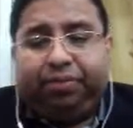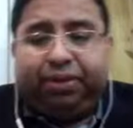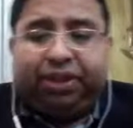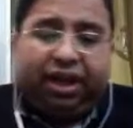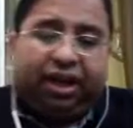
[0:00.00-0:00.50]

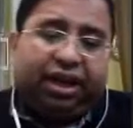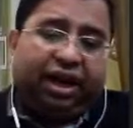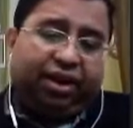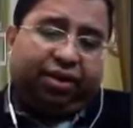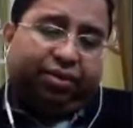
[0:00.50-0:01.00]
Basically,
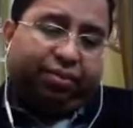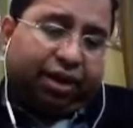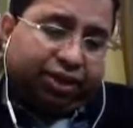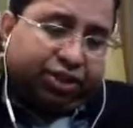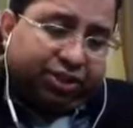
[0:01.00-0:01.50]
here you have to
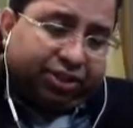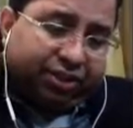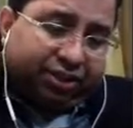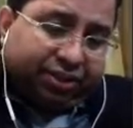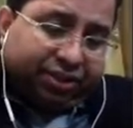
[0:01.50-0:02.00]
mention
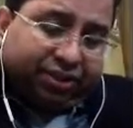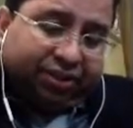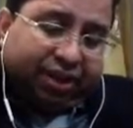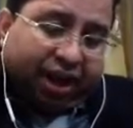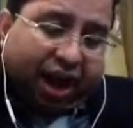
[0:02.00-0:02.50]

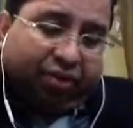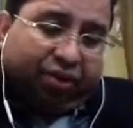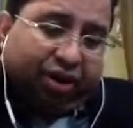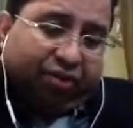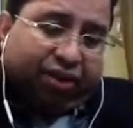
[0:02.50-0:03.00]
the
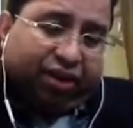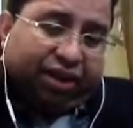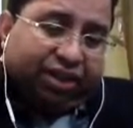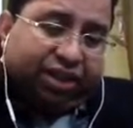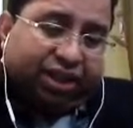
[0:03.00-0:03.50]
outline of the
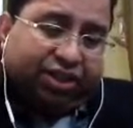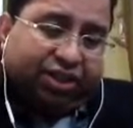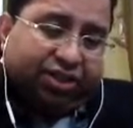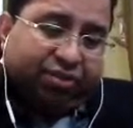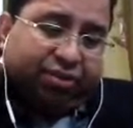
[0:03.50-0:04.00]
next
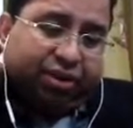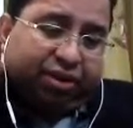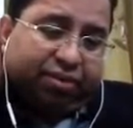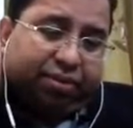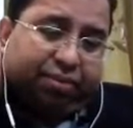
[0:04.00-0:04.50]
sections of
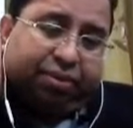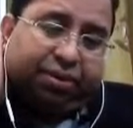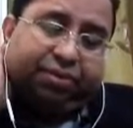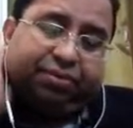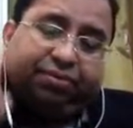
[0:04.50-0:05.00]
the paper.